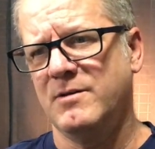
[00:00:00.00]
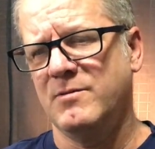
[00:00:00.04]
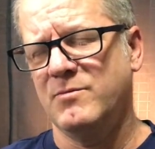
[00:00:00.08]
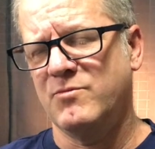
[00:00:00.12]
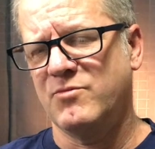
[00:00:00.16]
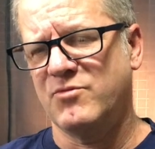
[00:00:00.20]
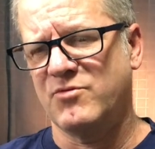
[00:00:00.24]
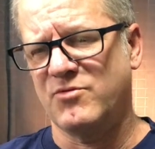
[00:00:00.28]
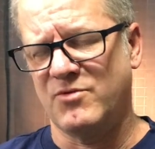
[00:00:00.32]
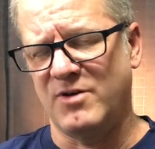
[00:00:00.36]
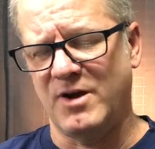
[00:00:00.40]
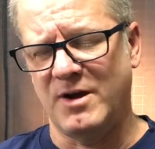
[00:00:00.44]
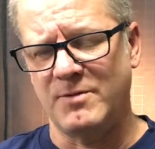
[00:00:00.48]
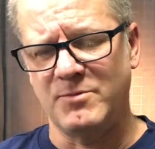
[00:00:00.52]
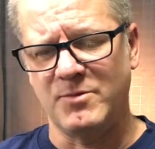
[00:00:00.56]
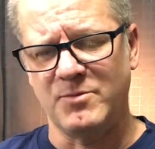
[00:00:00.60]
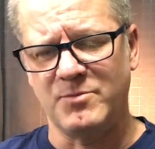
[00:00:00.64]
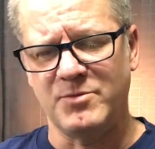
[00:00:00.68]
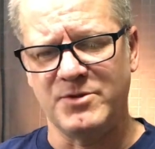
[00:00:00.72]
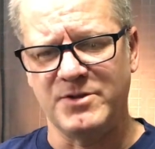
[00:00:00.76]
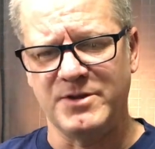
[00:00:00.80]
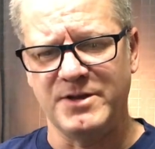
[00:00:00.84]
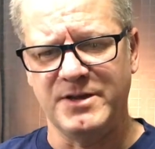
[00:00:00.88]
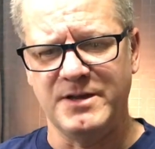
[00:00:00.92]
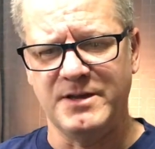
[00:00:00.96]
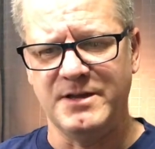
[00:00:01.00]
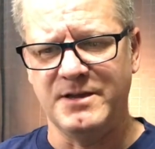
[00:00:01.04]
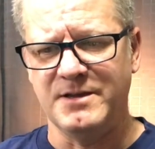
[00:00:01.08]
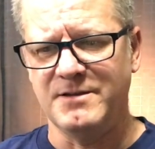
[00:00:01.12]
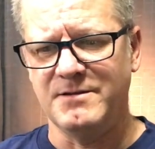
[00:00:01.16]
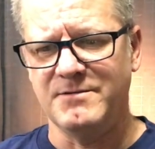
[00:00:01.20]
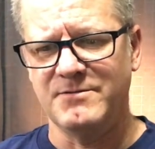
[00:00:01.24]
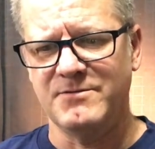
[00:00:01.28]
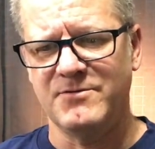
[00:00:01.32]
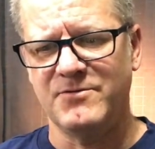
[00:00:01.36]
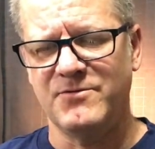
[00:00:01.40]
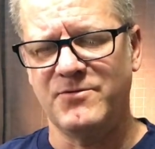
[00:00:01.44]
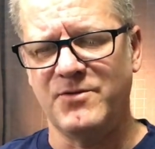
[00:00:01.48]
probably
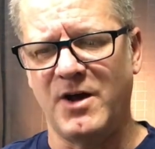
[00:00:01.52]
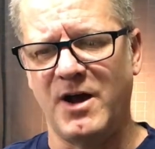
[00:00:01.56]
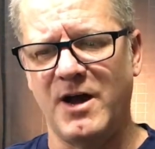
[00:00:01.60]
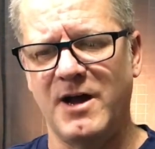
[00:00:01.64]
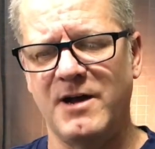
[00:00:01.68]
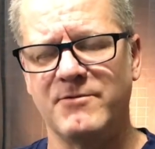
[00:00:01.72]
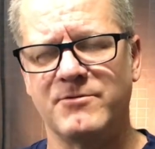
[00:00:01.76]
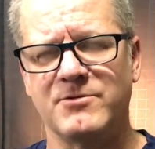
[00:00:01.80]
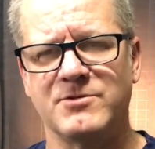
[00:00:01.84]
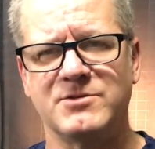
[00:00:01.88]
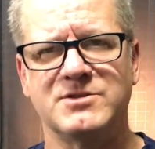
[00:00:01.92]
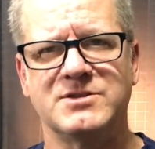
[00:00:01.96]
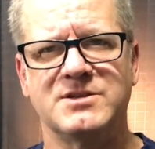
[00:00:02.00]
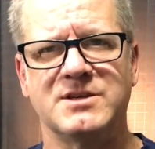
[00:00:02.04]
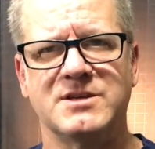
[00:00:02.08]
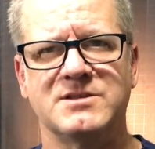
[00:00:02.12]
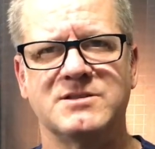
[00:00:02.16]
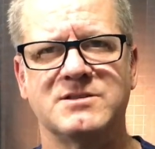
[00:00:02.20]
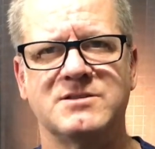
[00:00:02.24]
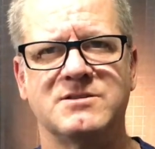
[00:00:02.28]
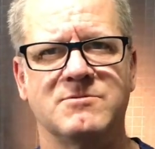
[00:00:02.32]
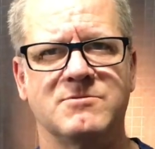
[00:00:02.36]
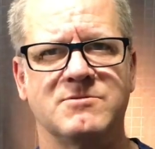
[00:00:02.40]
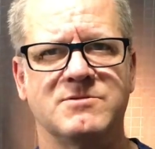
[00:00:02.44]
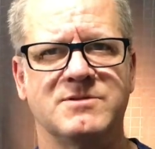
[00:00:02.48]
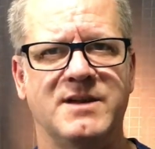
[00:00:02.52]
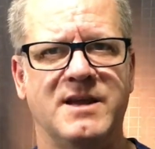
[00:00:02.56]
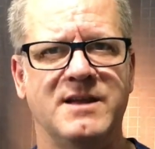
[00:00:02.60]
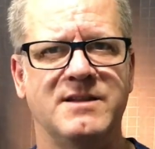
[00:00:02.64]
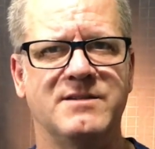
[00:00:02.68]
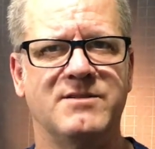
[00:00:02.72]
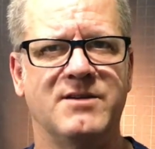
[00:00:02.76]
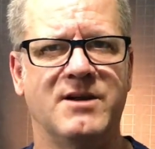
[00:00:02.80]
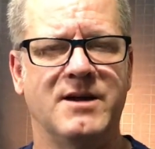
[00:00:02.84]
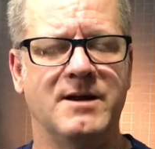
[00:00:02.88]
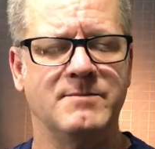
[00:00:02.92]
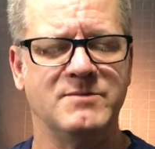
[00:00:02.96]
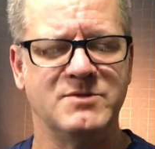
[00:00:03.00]
5 or 6 or 10
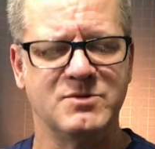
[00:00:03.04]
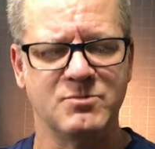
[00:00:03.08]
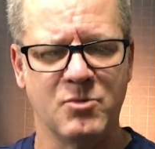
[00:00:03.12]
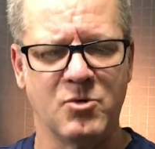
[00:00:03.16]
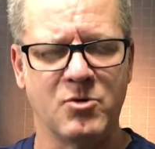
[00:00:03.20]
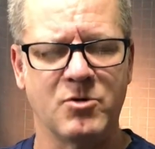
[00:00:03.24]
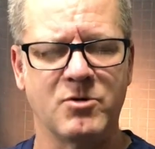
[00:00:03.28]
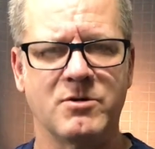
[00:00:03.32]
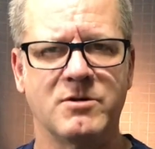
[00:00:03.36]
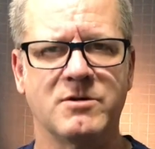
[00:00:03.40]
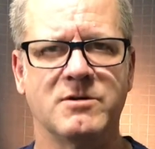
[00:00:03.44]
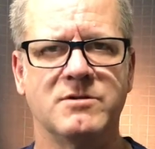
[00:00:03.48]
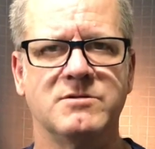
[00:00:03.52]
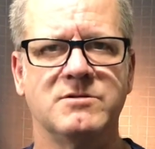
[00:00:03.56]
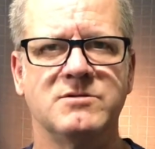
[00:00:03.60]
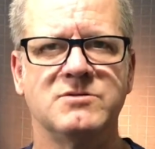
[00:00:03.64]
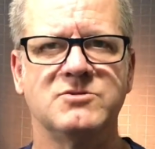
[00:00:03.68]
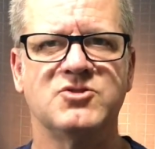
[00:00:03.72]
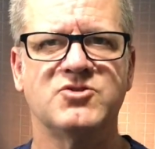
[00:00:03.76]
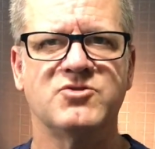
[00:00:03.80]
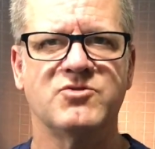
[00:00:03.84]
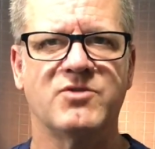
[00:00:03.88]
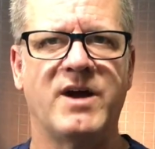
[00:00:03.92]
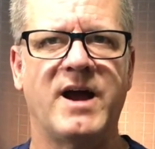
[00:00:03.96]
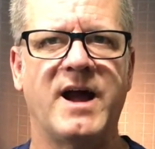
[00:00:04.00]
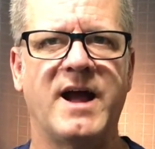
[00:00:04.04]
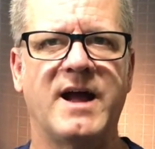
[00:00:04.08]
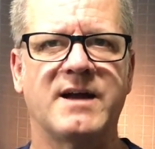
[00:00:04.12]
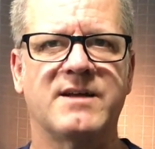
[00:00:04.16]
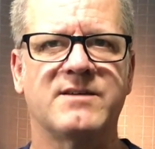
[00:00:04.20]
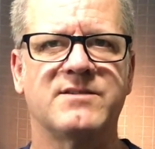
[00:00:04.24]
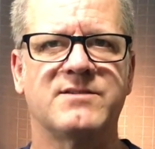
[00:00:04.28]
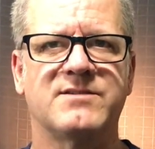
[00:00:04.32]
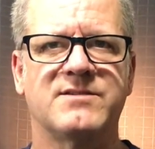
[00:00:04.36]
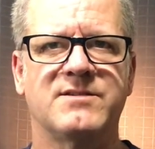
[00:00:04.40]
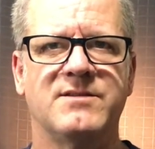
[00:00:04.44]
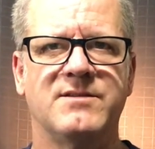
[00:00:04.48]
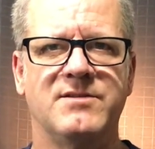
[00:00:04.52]
times more
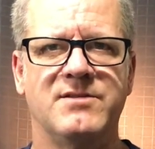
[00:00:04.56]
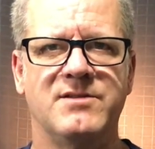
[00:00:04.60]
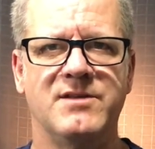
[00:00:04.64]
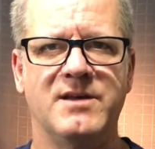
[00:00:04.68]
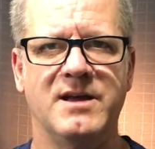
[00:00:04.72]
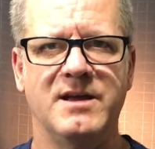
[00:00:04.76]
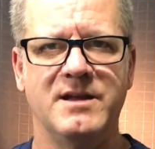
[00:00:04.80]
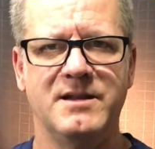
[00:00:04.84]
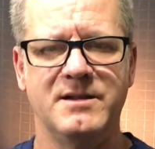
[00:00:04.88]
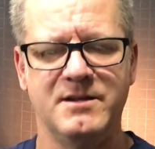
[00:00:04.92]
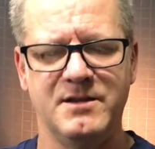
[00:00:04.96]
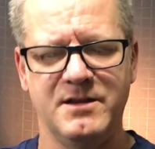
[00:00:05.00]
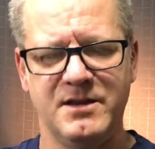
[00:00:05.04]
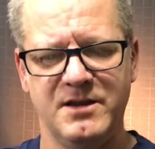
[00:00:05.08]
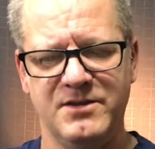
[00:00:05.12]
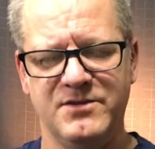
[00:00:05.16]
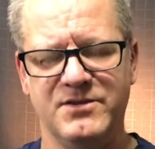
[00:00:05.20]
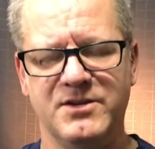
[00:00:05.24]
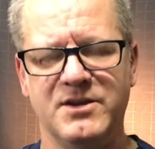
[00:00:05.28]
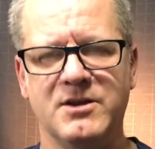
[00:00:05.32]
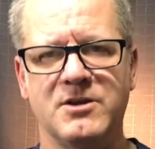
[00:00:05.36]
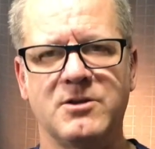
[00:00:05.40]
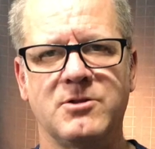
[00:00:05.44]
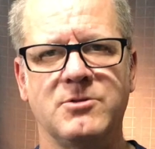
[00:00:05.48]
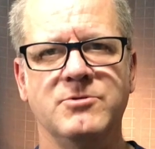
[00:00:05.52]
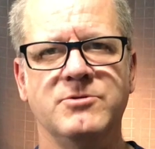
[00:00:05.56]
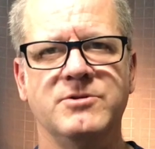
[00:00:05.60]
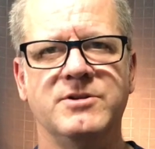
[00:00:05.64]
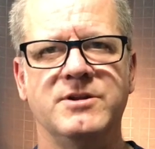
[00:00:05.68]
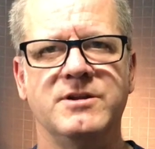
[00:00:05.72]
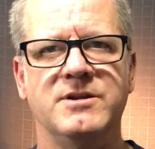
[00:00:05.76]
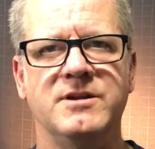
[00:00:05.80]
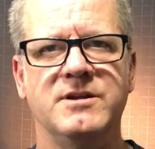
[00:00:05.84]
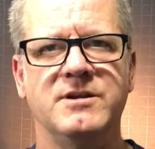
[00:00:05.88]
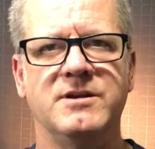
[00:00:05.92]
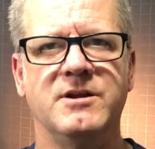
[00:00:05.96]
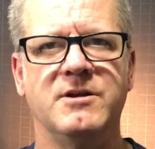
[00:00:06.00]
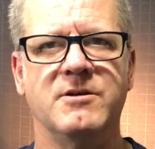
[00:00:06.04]
tracks than is included
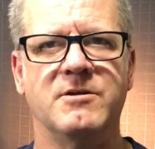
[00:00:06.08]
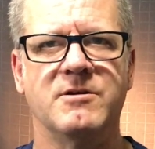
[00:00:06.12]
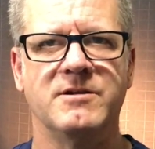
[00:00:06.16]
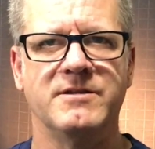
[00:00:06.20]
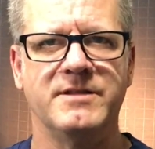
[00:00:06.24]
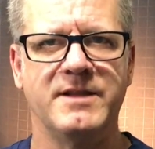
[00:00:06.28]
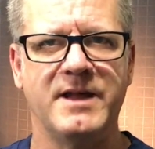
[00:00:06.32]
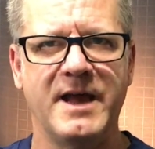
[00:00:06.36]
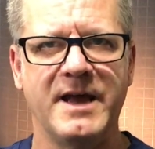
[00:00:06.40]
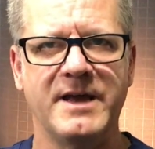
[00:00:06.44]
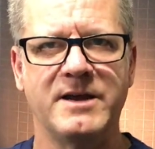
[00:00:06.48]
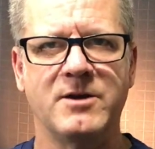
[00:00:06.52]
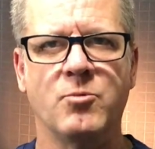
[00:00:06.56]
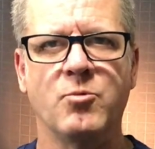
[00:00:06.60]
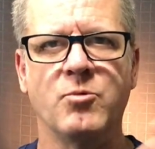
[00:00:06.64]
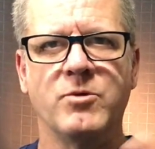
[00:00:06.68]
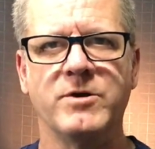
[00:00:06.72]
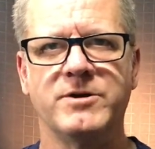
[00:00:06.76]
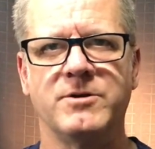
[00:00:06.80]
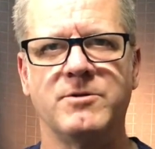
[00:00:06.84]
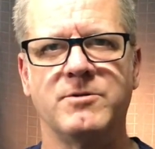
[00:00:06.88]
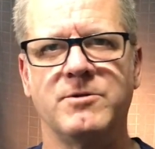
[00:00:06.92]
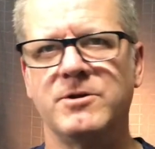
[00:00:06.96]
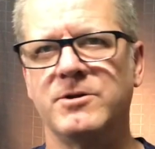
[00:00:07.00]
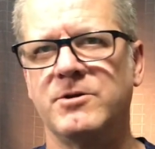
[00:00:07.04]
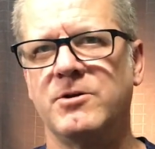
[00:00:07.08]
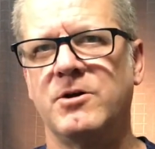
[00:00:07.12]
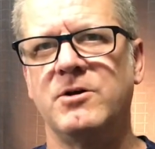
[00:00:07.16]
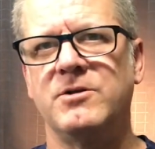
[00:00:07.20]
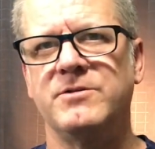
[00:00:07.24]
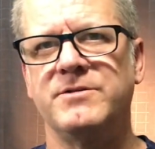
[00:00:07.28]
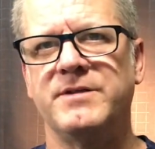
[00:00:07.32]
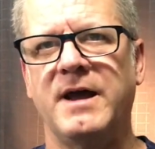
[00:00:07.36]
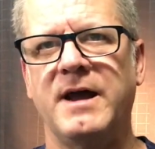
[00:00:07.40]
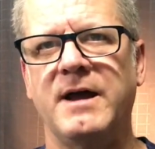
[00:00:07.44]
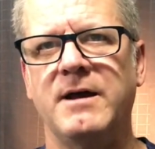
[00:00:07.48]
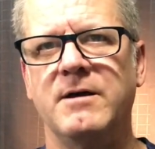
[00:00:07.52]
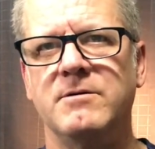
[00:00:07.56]
in here, and they had to whittle it all
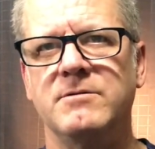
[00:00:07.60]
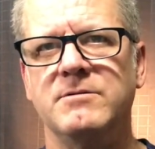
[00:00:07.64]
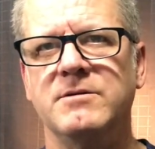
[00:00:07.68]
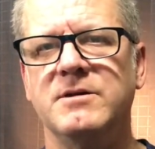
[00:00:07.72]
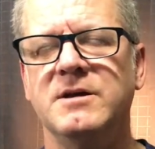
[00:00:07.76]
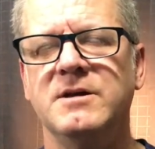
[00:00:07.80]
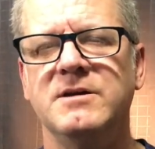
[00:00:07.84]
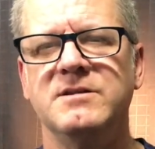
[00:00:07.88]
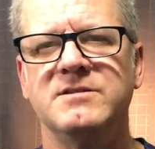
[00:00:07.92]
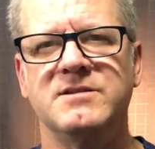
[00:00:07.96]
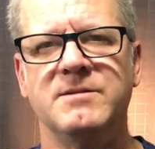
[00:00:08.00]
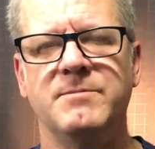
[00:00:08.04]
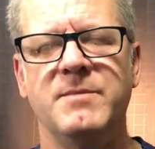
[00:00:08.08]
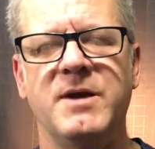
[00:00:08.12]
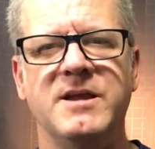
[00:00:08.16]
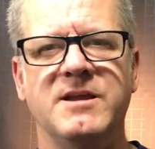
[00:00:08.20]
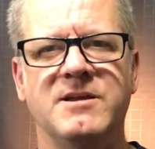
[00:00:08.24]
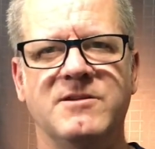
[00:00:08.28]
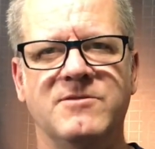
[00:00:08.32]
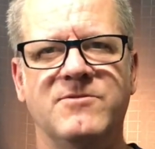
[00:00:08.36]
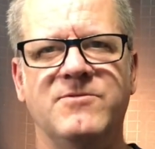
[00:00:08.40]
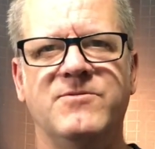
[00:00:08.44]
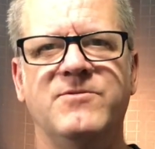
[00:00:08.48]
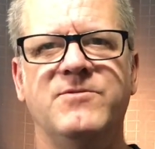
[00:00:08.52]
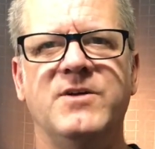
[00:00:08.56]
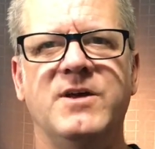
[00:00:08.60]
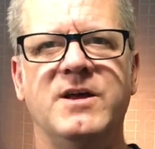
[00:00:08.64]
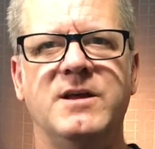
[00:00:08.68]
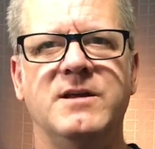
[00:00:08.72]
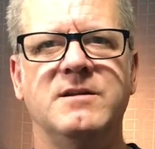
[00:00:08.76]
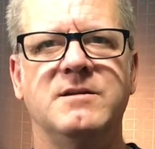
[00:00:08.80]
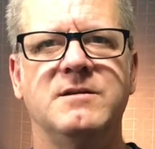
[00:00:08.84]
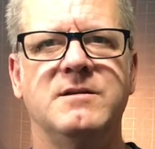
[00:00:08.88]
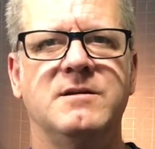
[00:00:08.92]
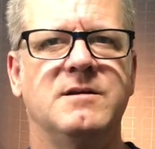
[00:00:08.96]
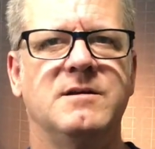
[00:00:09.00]
down to make it fit